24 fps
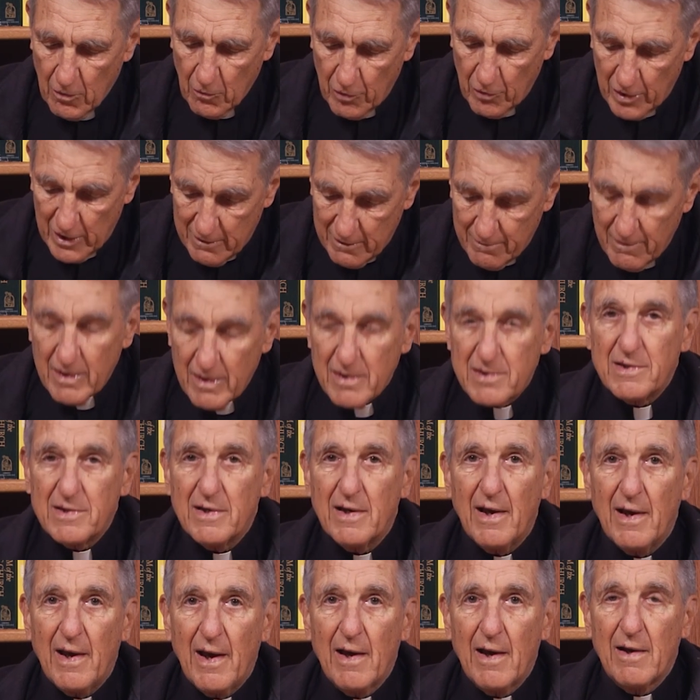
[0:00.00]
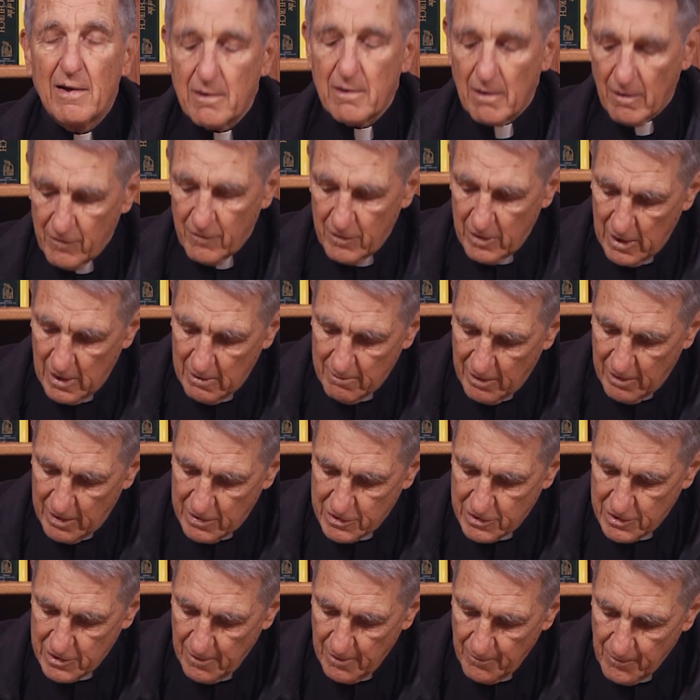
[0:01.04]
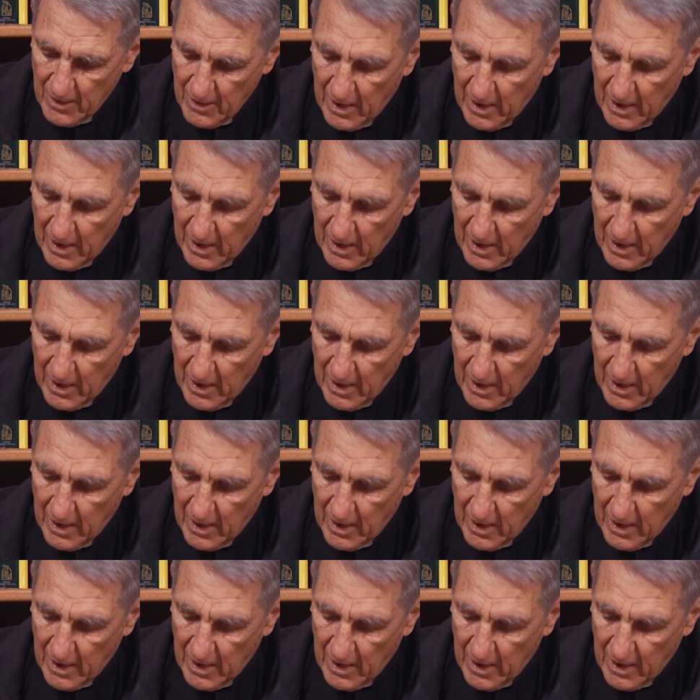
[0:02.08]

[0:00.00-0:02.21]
really means the end of the image.